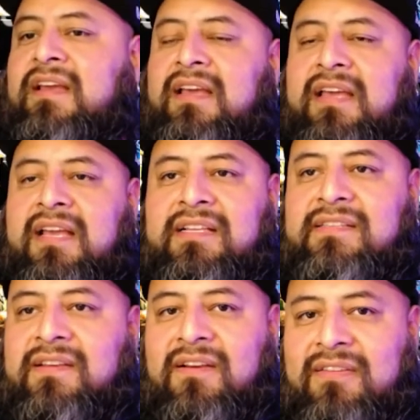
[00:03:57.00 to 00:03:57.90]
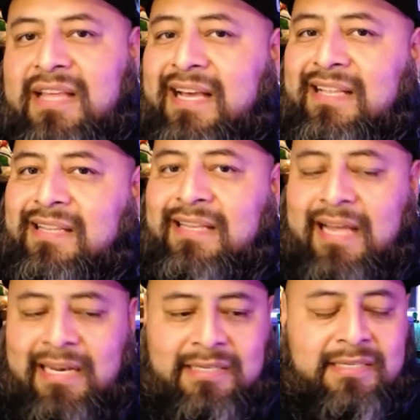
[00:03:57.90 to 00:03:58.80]
And so that did
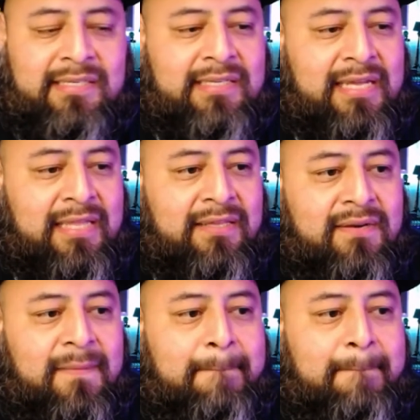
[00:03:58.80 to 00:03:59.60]
not look good either